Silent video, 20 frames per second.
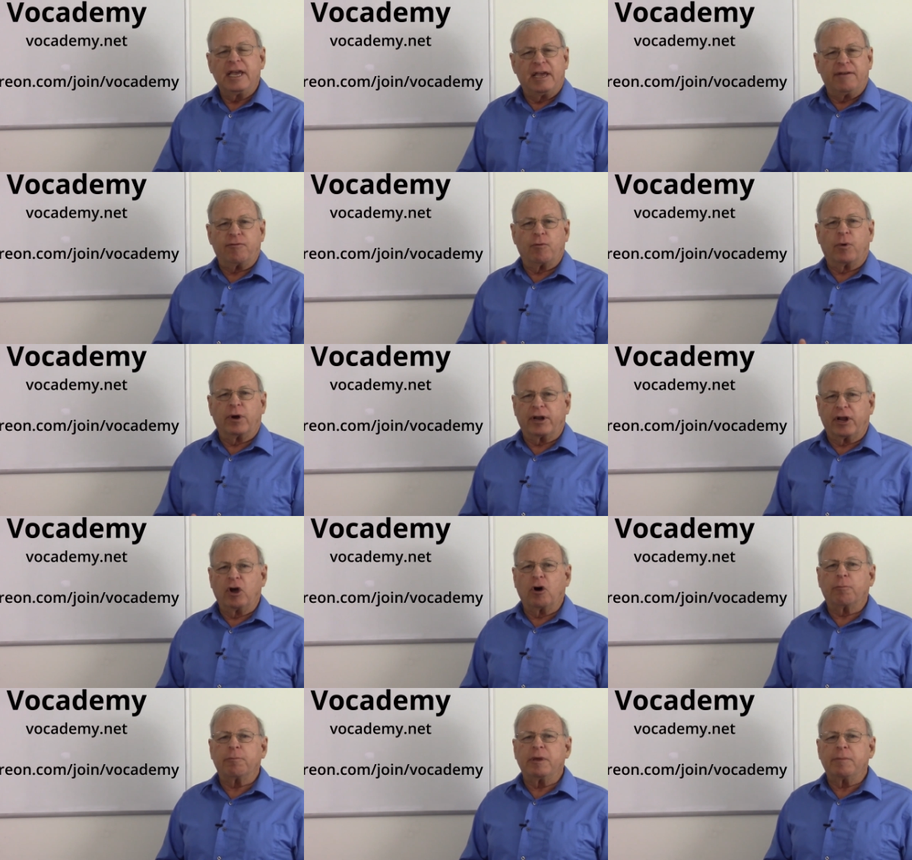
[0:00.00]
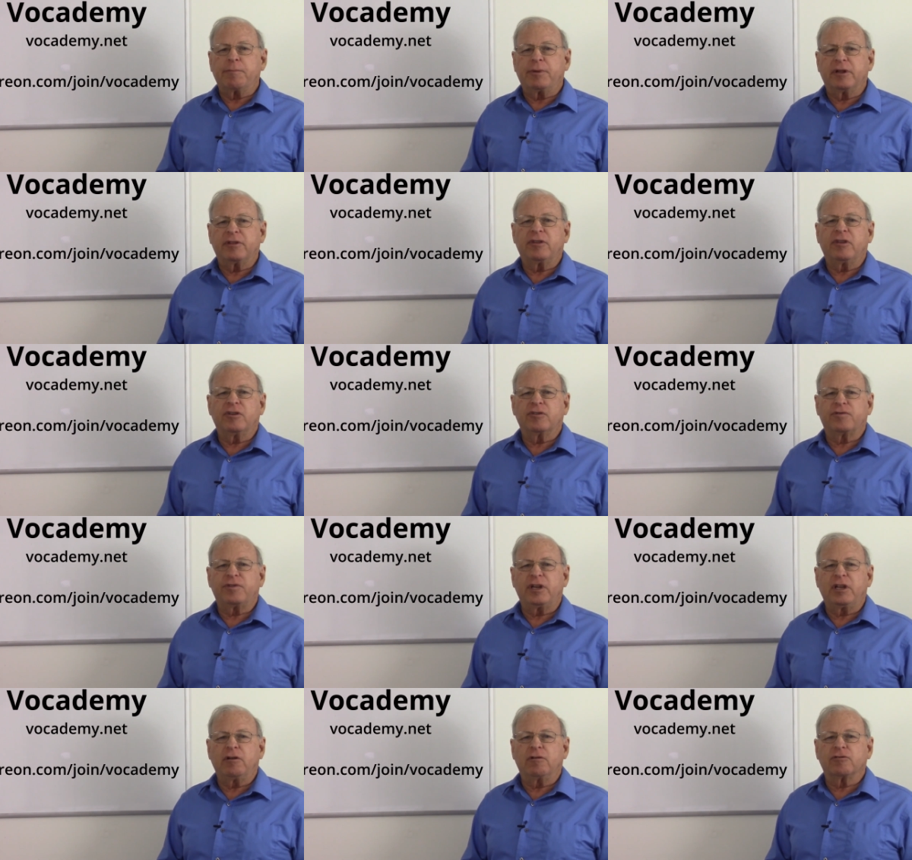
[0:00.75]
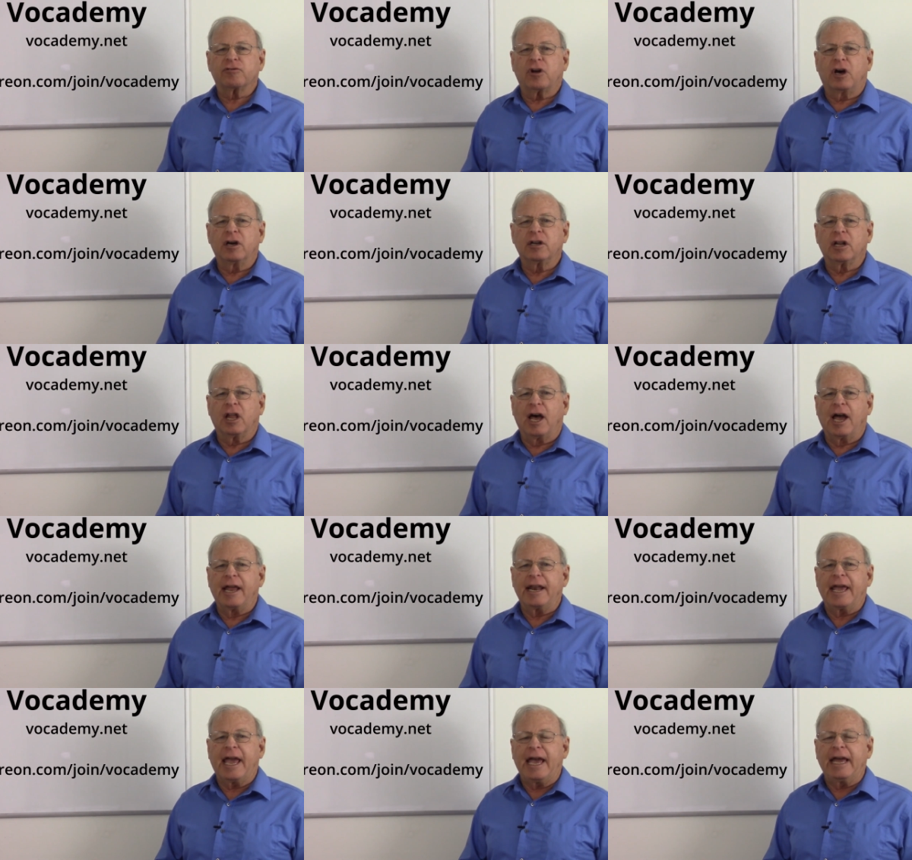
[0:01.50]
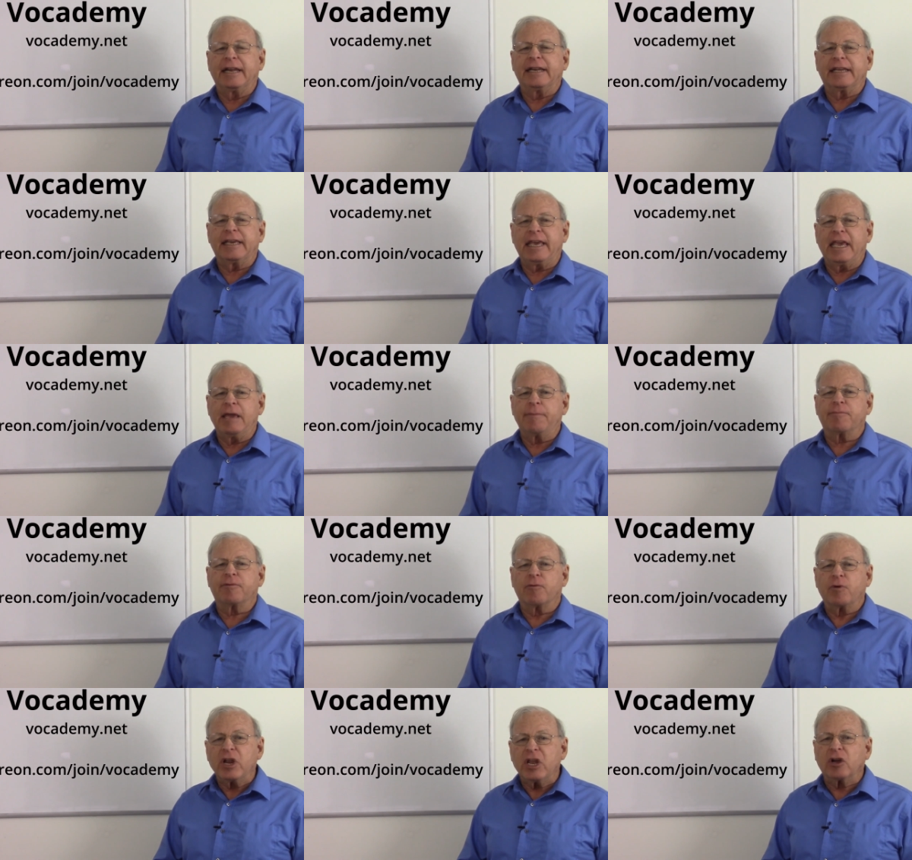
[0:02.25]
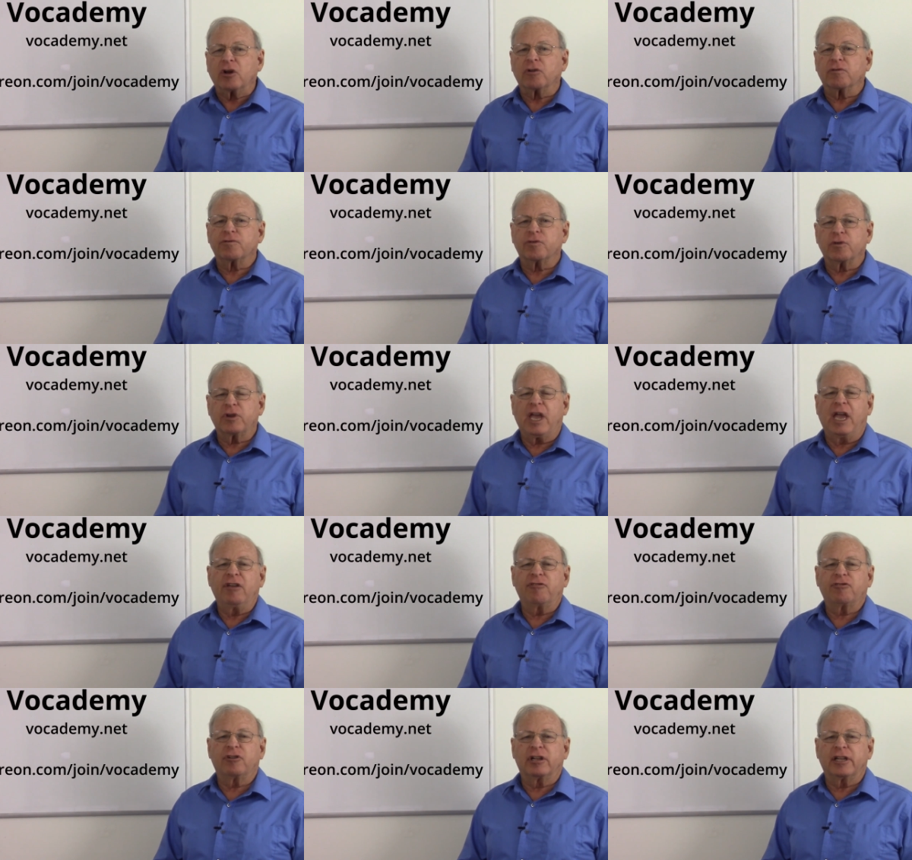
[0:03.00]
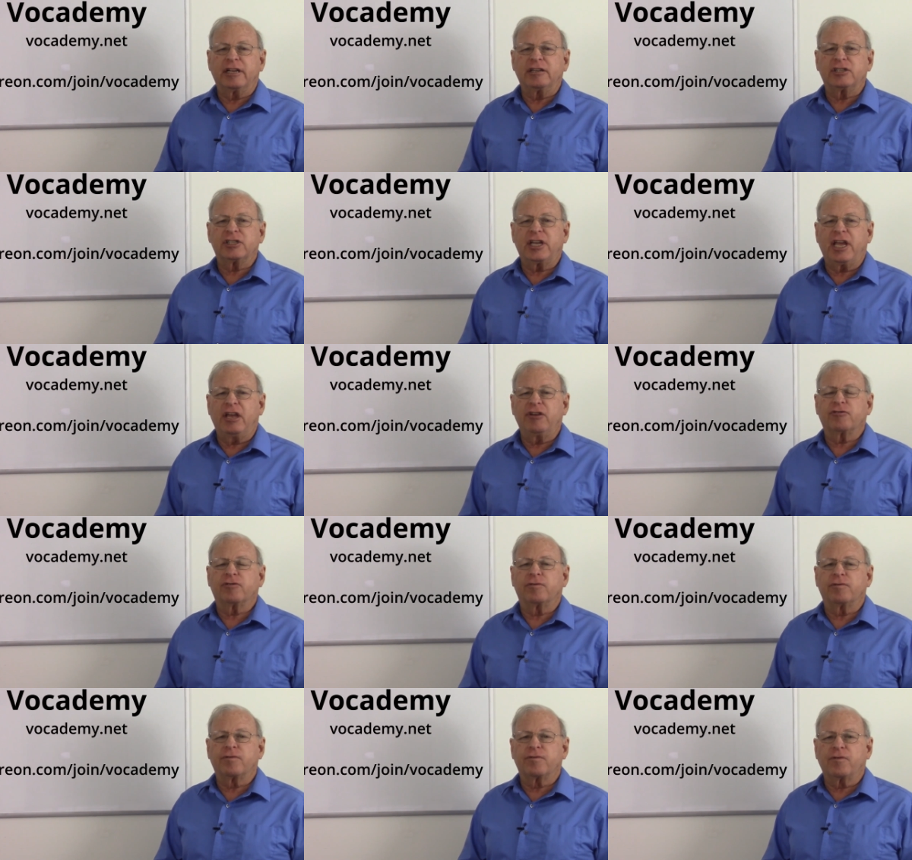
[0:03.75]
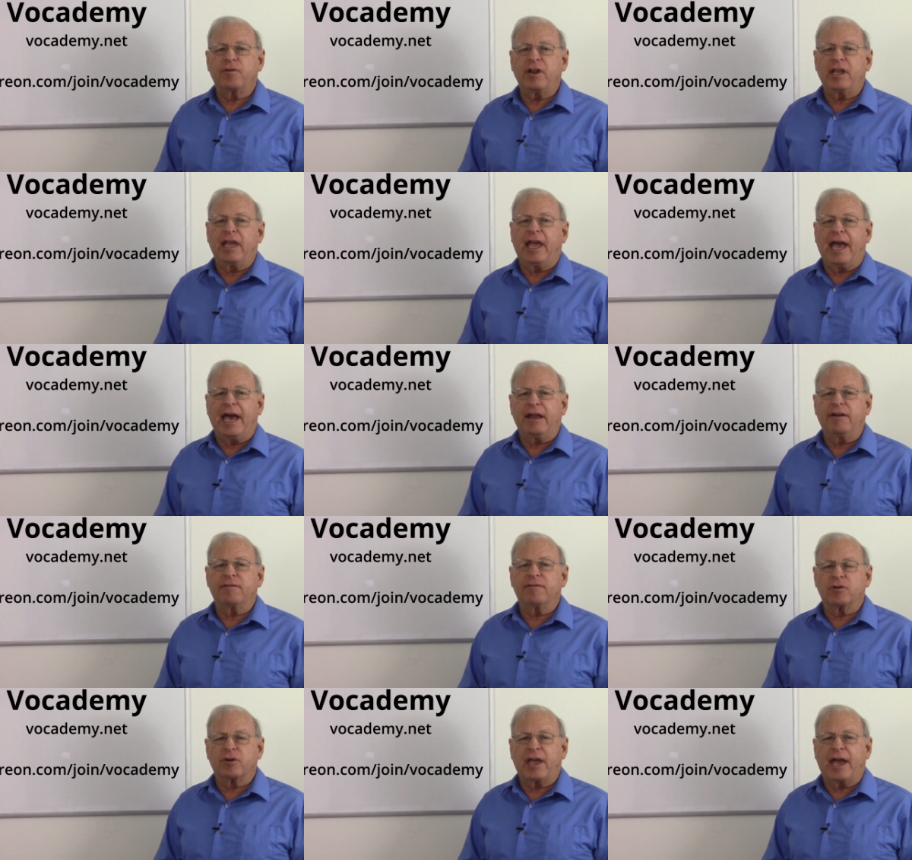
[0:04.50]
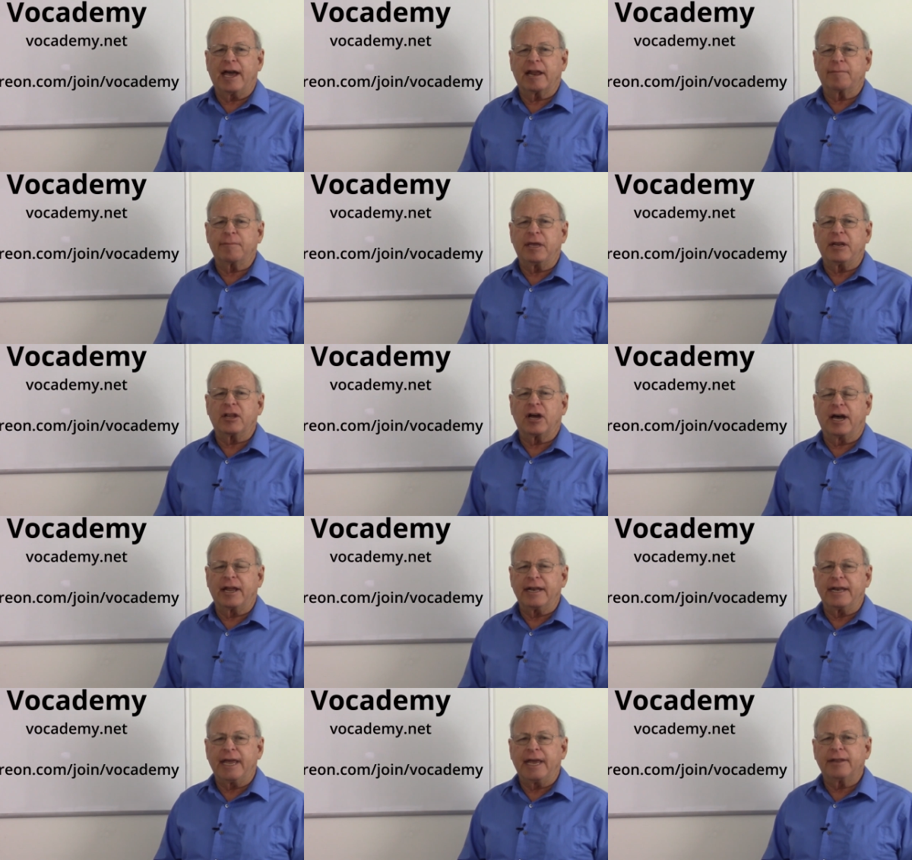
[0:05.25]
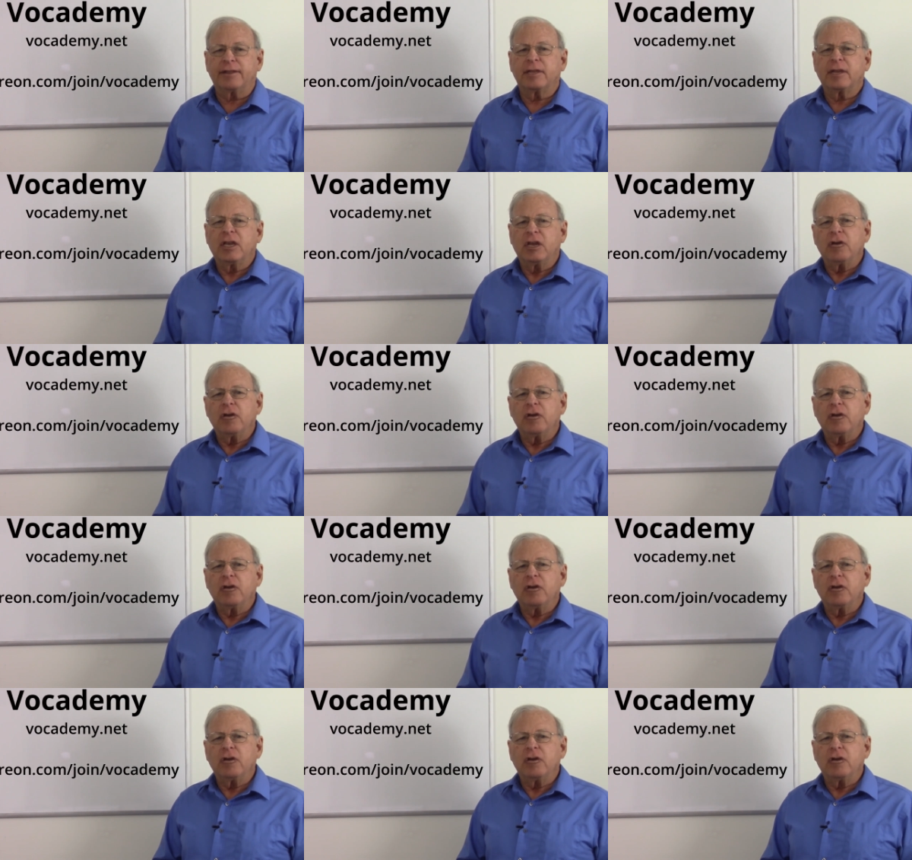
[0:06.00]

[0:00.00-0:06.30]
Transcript: If you want to help me put these videos online and keep real vocational education free at vocademy.net,